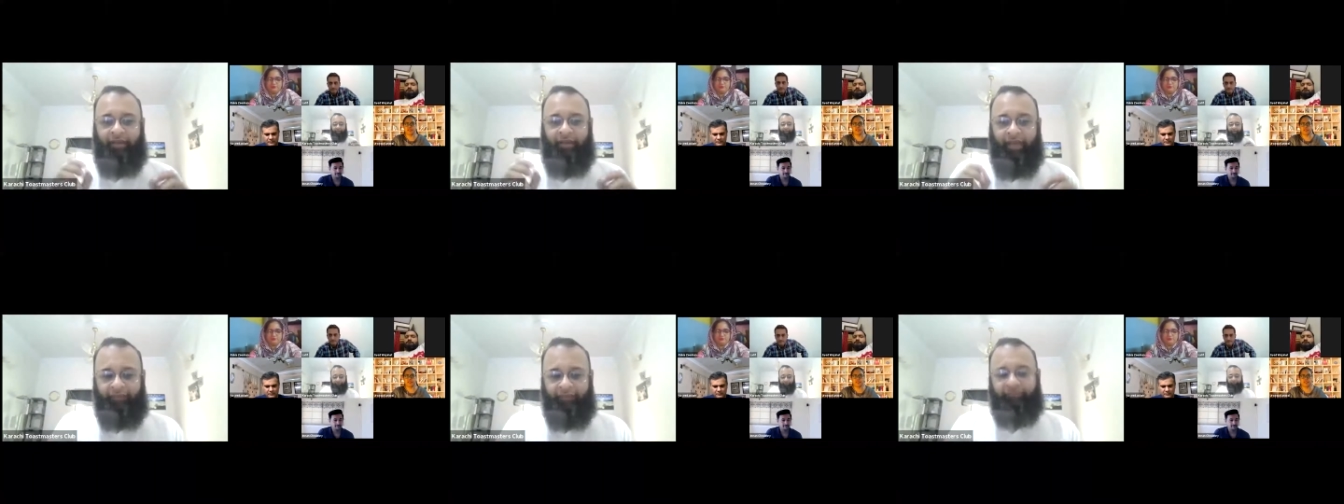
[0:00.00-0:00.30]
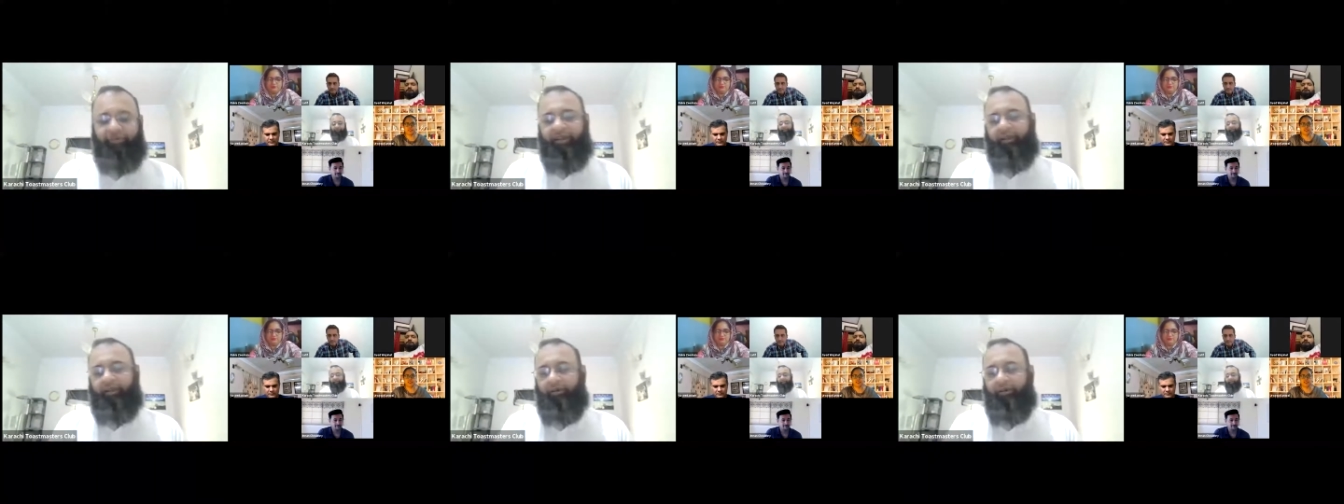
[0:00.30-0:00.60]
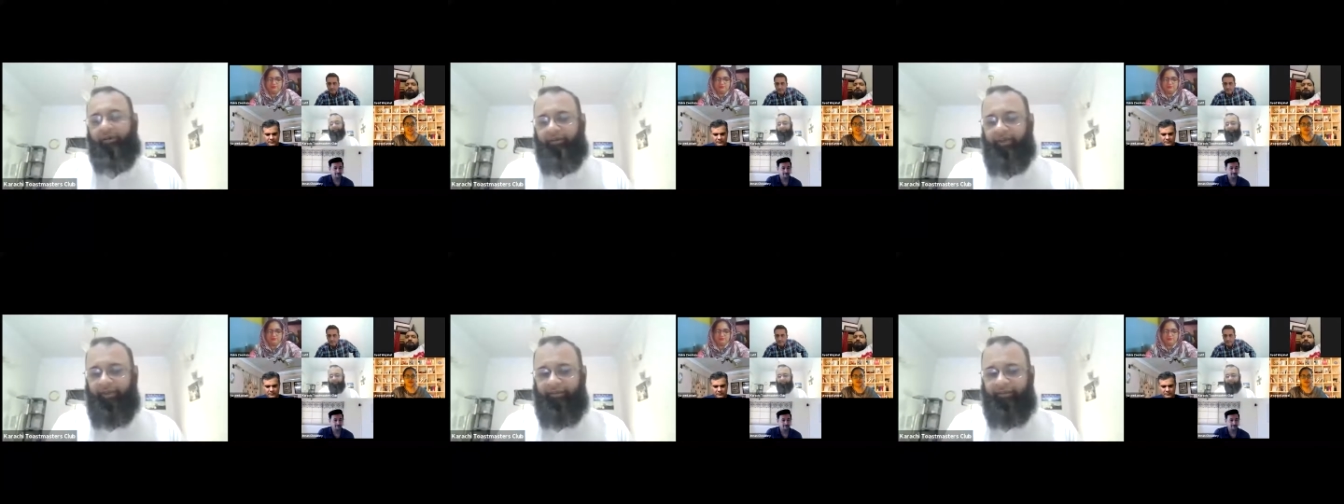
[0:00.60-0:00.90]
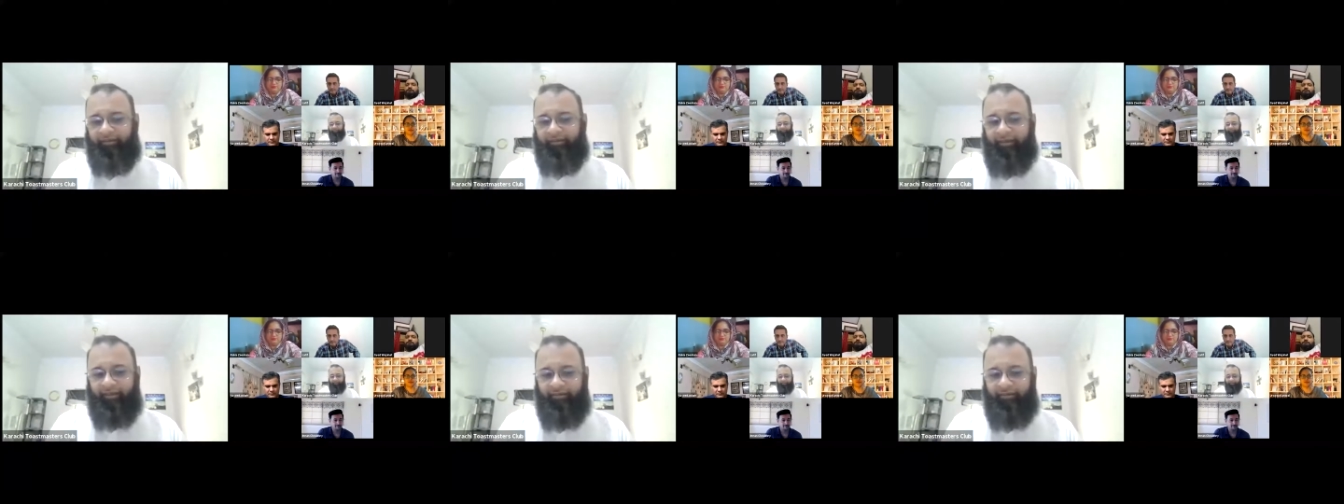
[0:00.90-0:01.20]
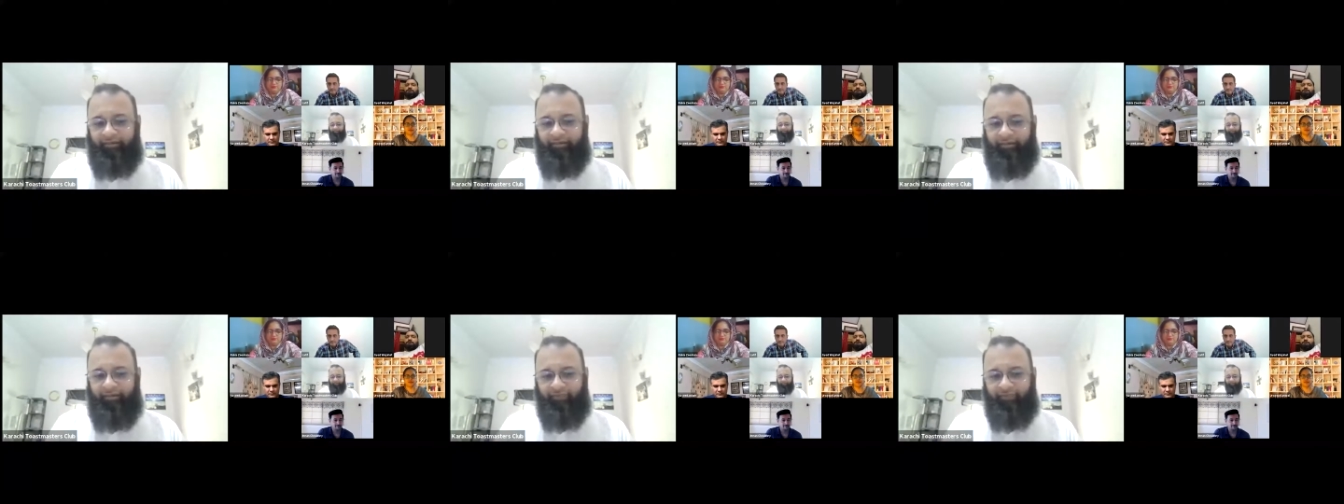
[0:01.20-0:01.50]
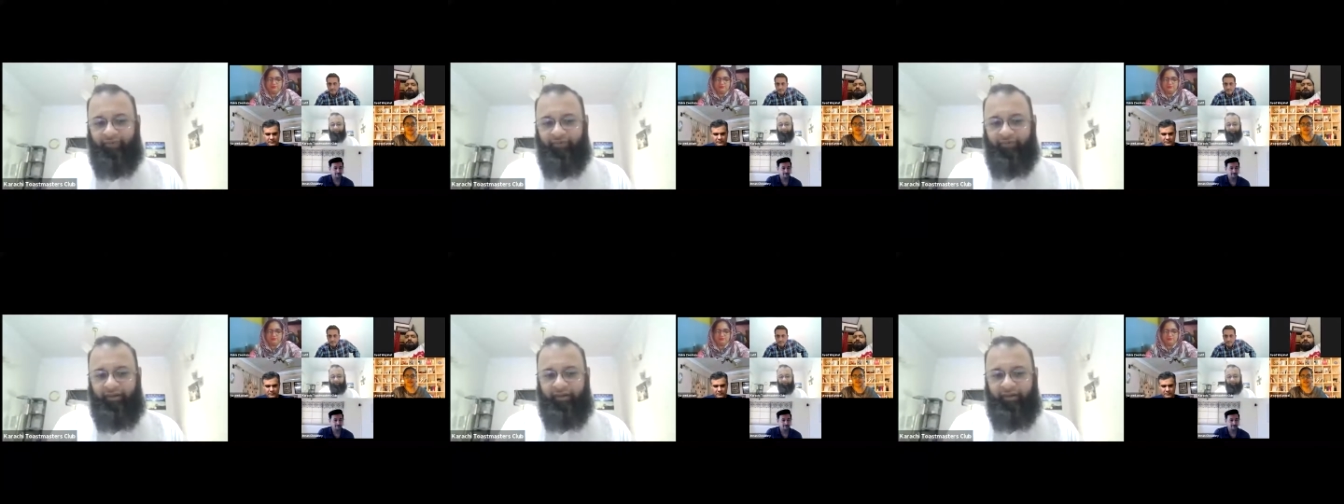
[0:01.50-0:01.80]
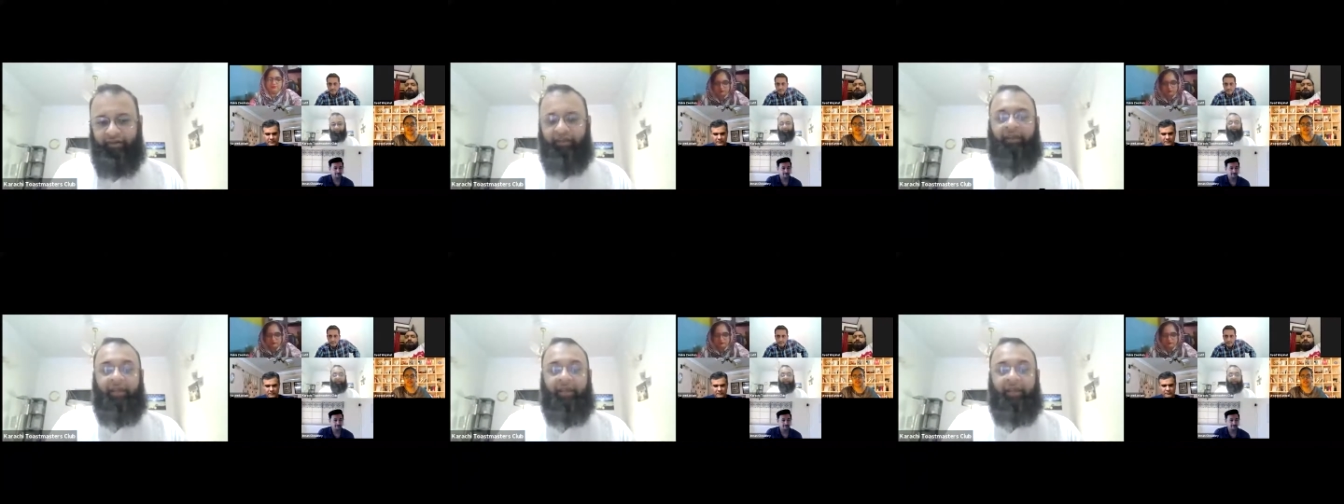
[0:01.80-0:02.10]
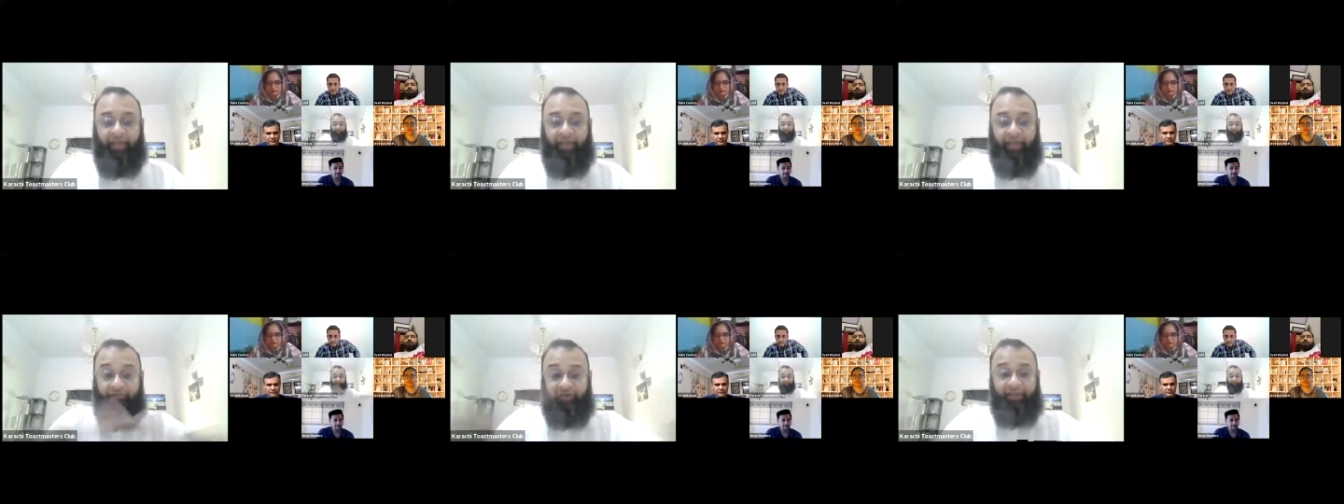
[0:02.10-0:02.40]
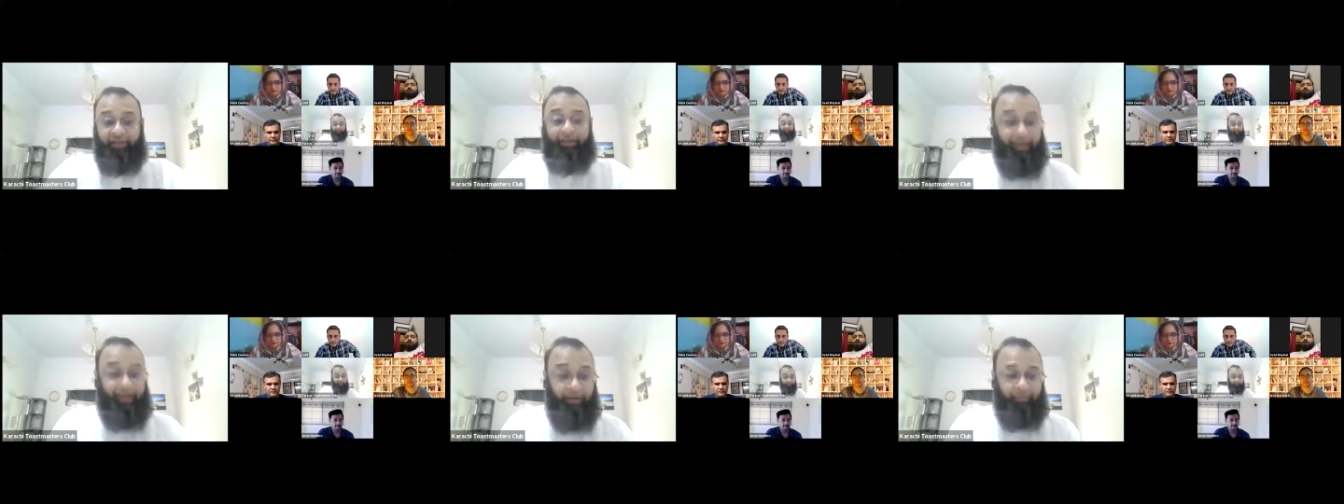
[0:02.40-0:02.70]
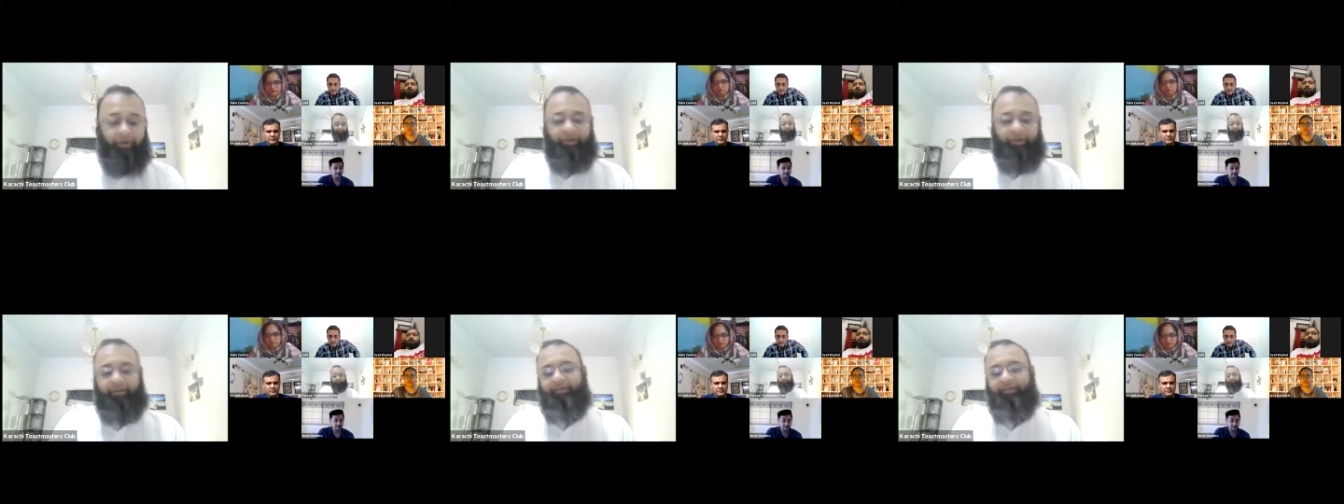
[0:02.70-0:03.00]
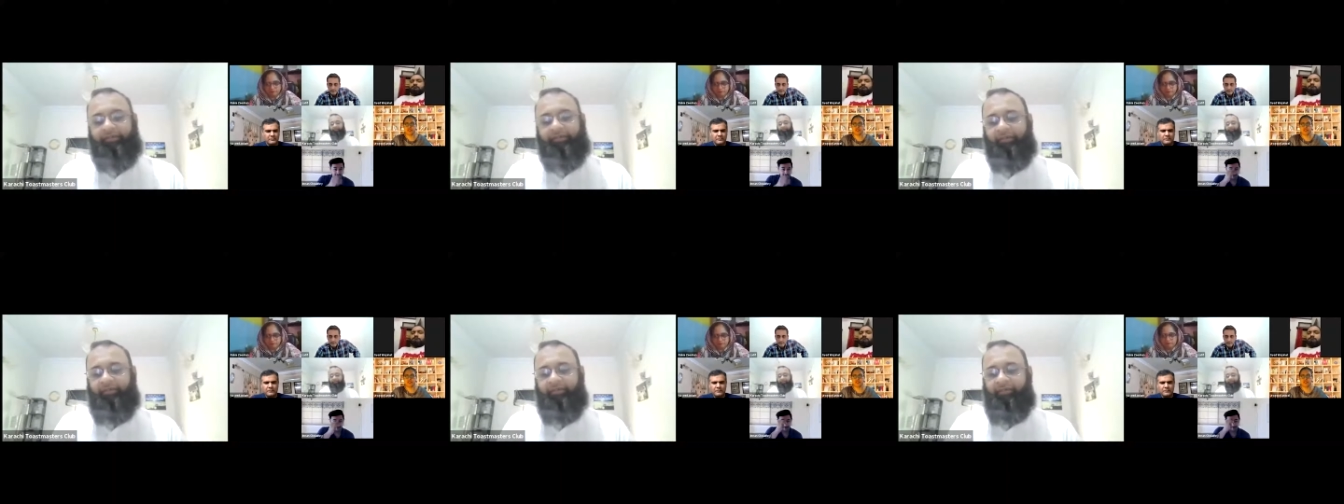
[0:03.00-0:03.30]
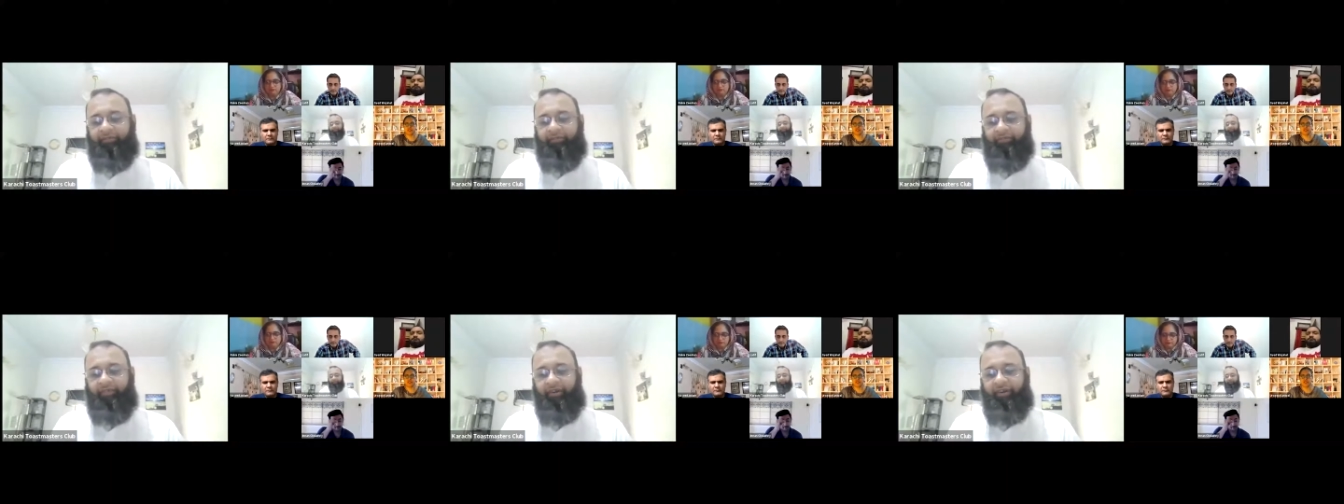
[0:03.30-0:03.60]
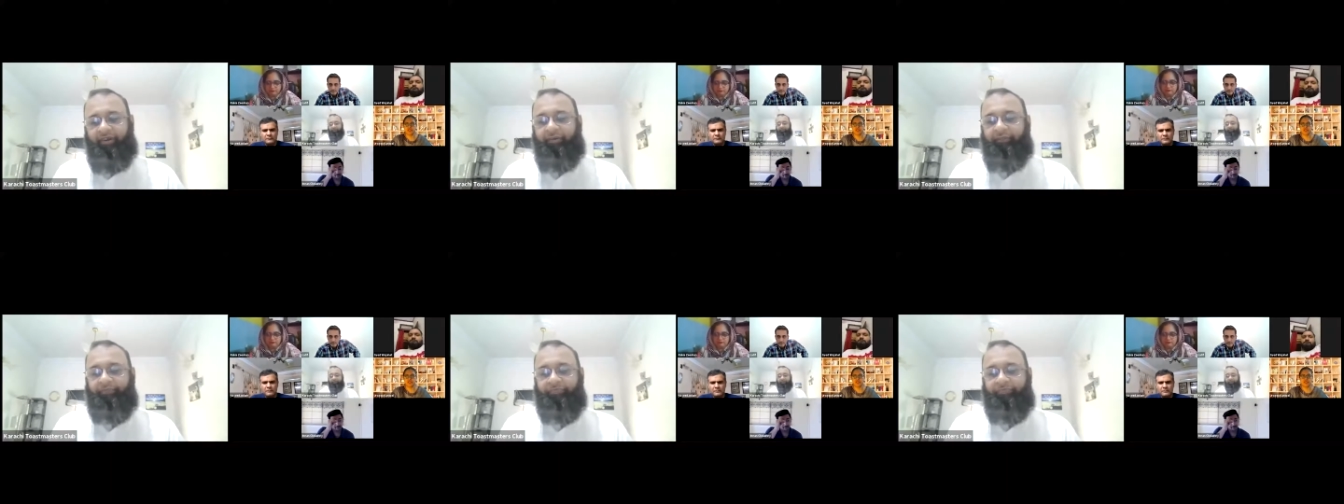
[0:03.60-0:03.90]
Every contest is different. Every club audience is different.